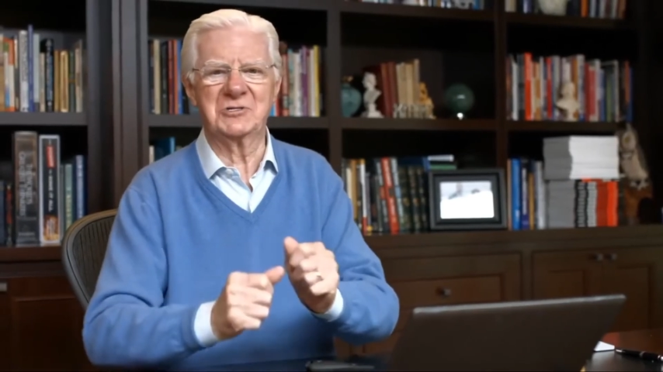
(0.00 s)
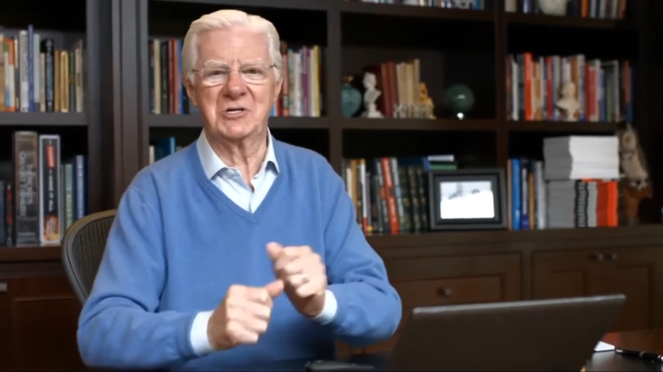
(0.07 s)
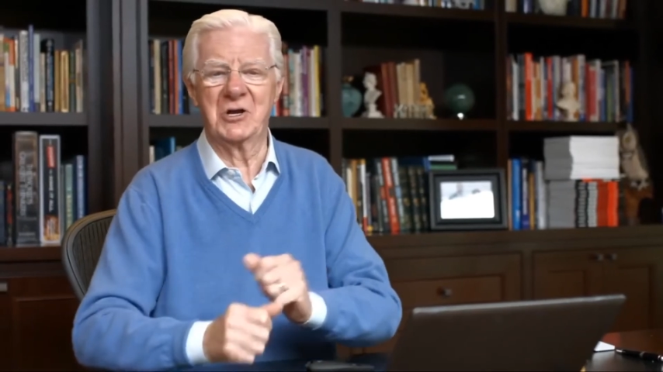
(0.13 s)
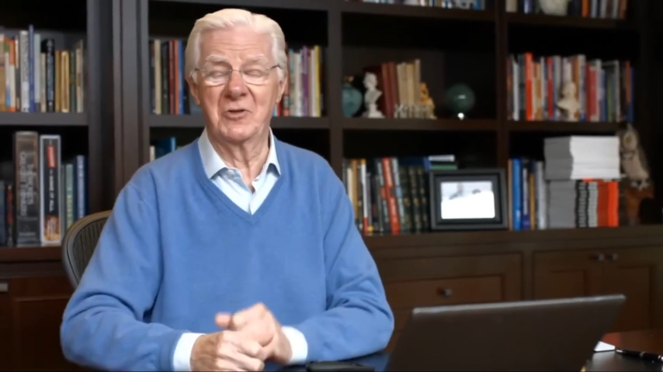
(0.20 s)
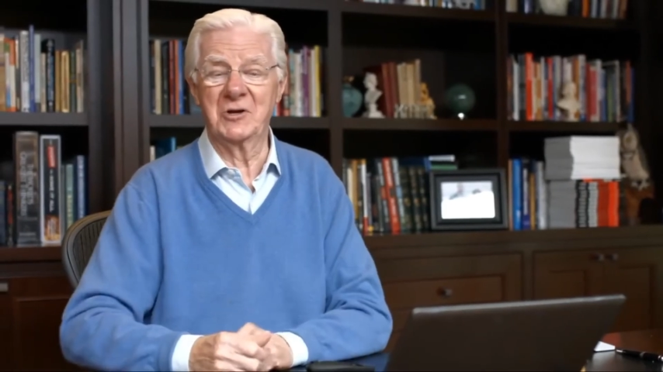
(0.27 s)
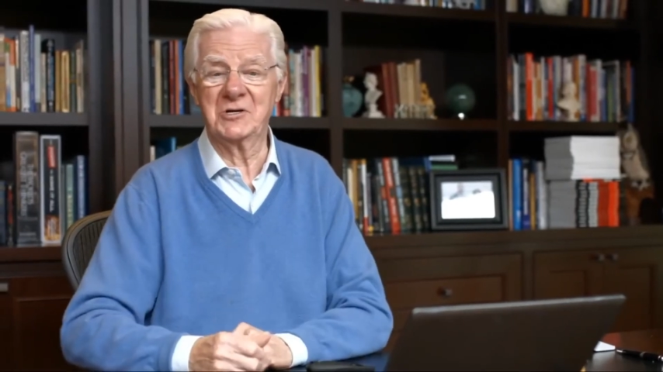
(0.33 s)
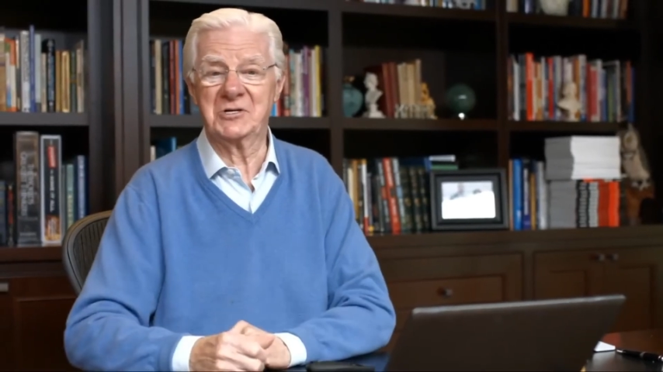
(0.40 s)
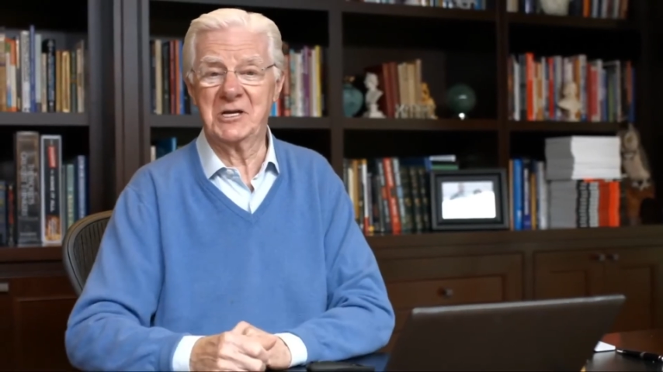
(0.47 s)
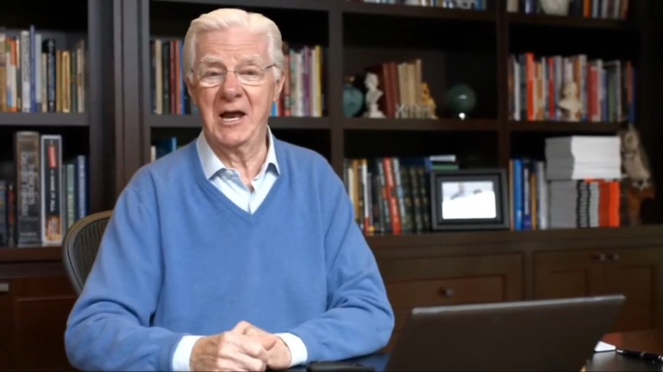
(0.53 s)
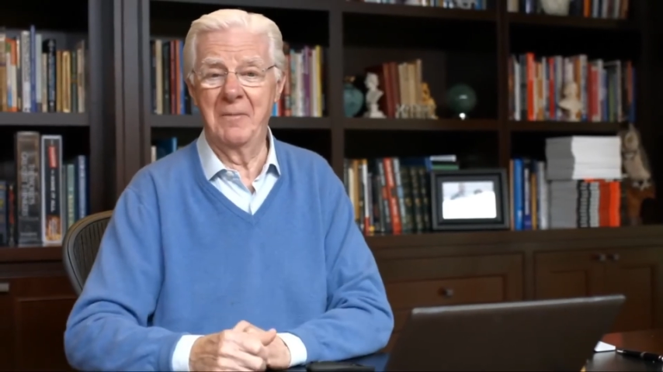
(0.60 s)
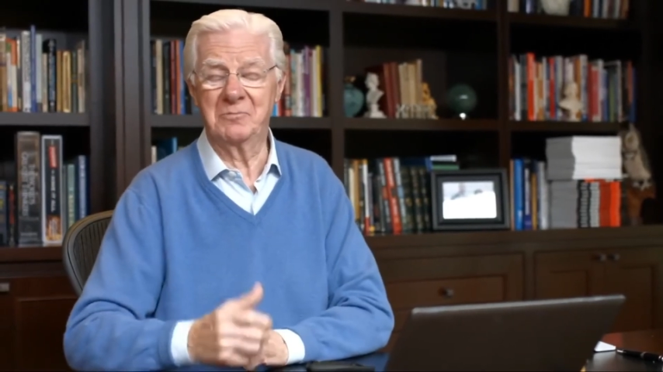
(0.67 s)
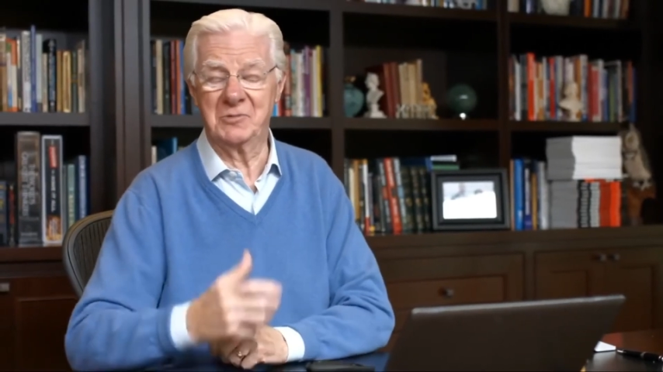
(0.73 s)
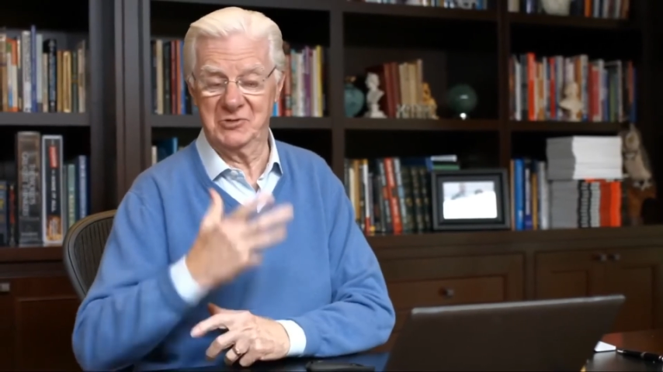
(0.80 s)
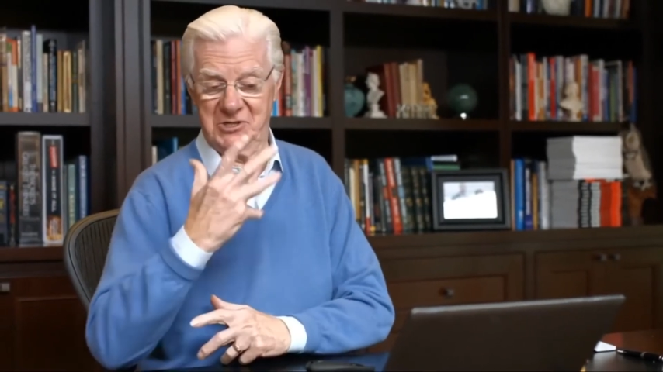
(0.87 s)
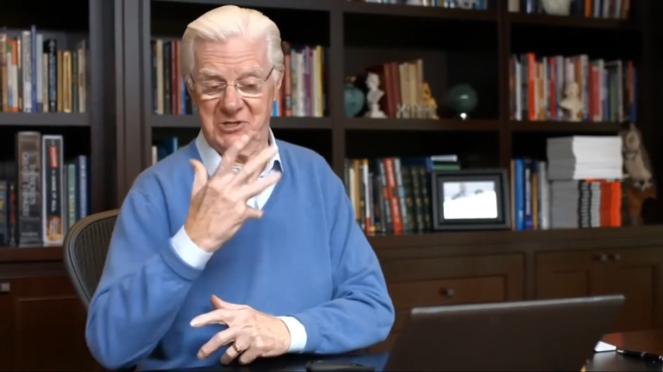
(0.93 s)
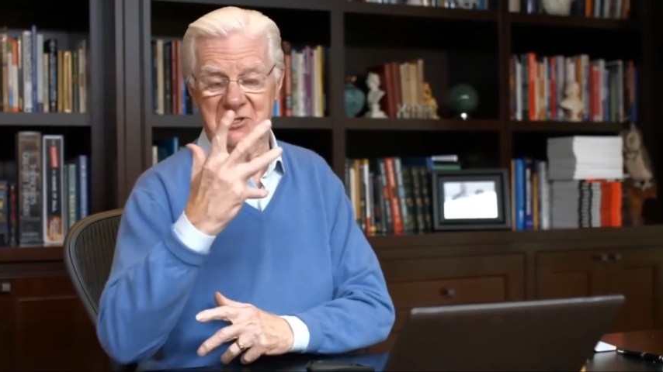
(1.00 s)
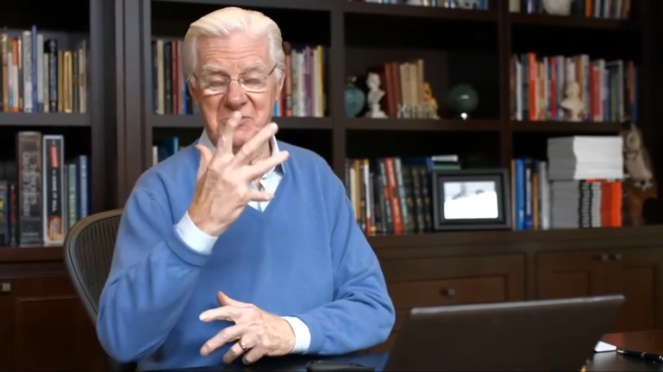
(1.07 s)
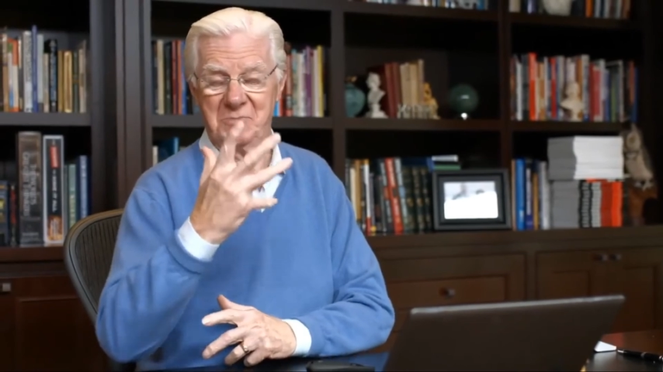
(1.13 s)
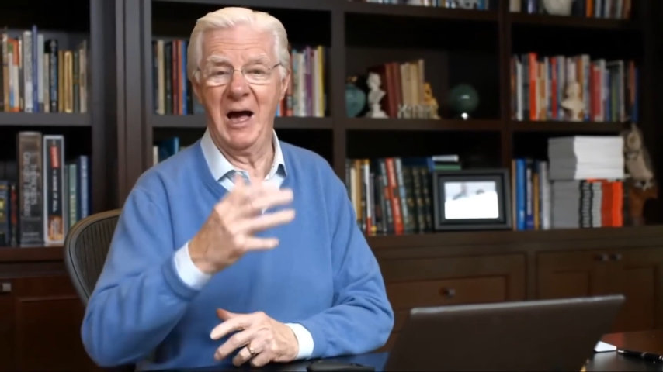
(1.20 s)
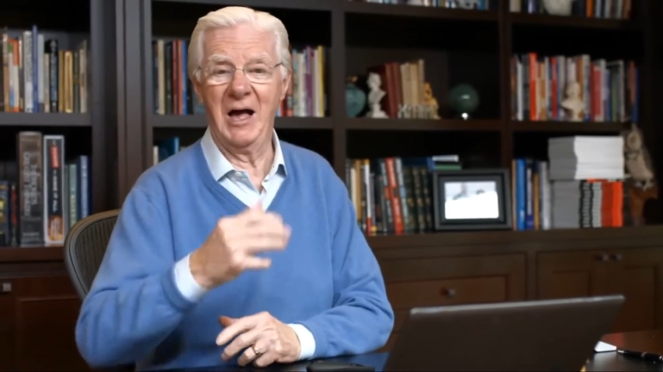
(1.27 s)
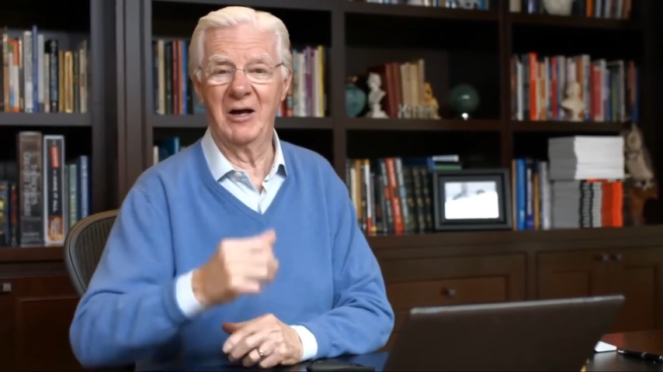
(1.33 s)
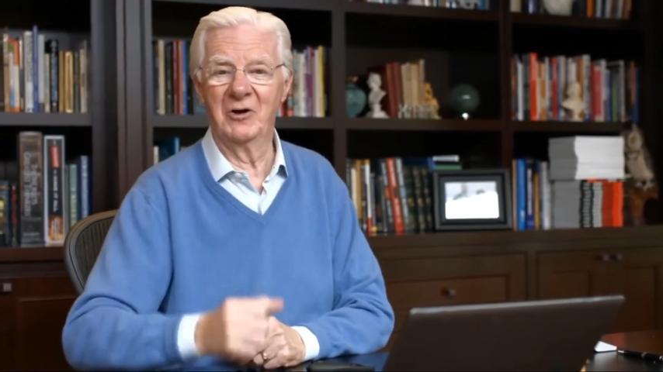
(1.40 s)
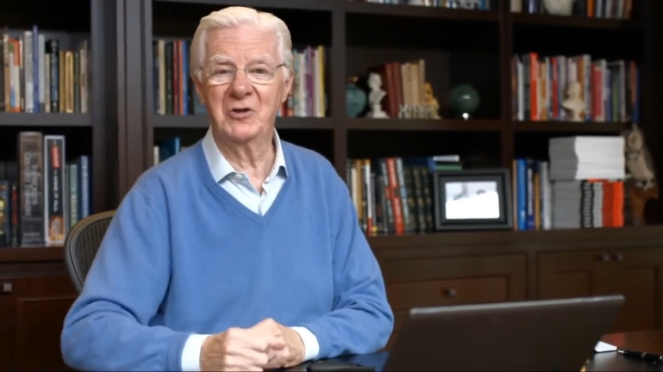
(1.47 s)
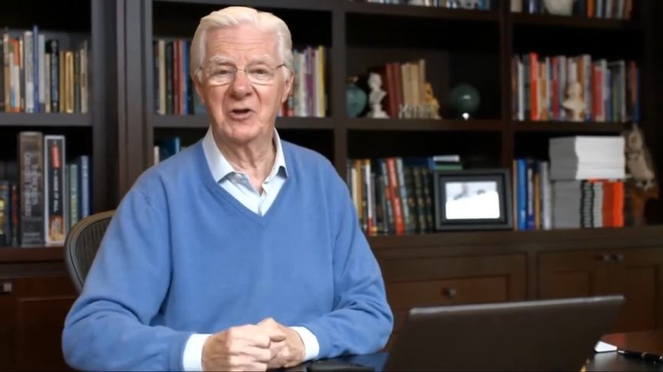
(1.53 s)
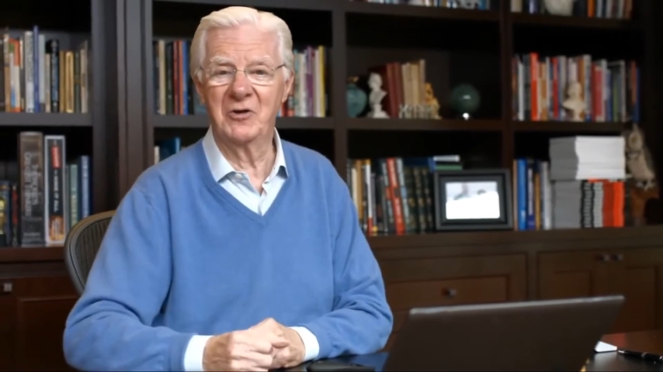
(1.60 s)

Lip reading: to their step, there's a smile on their